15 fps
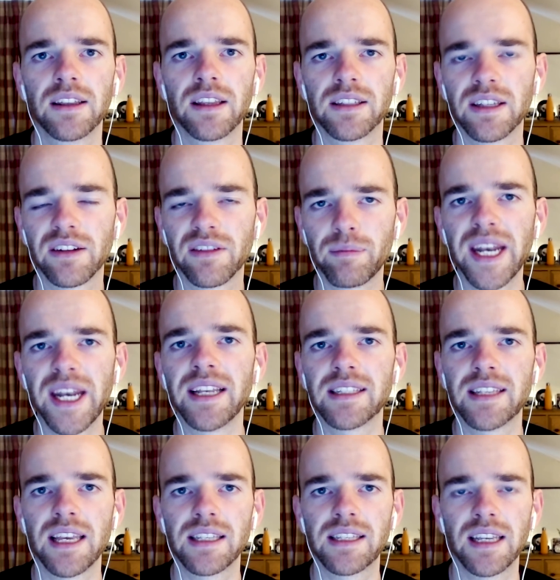the sort of
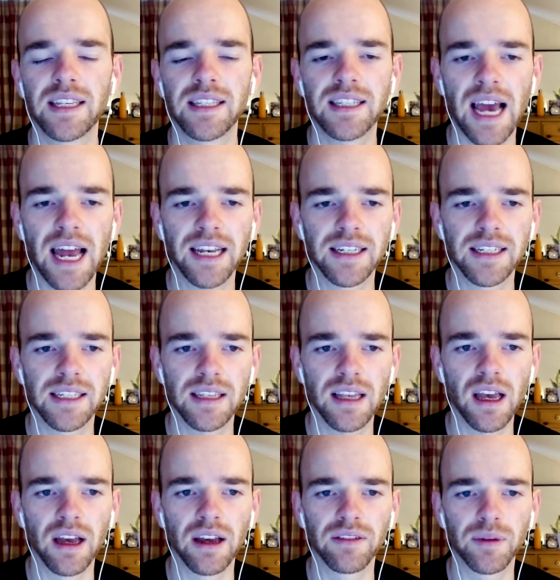minutes his talent
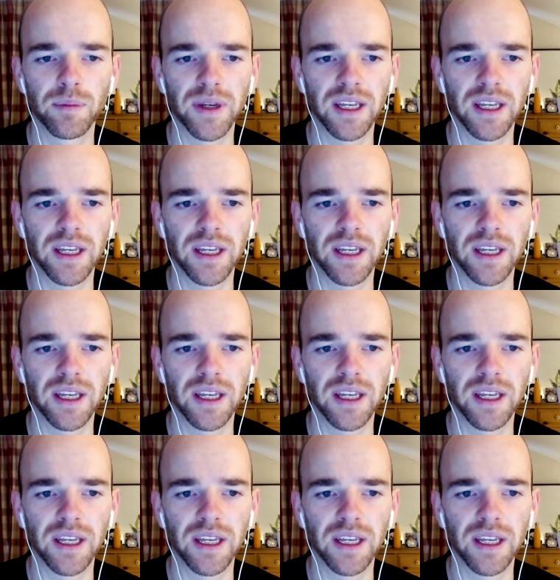deserved,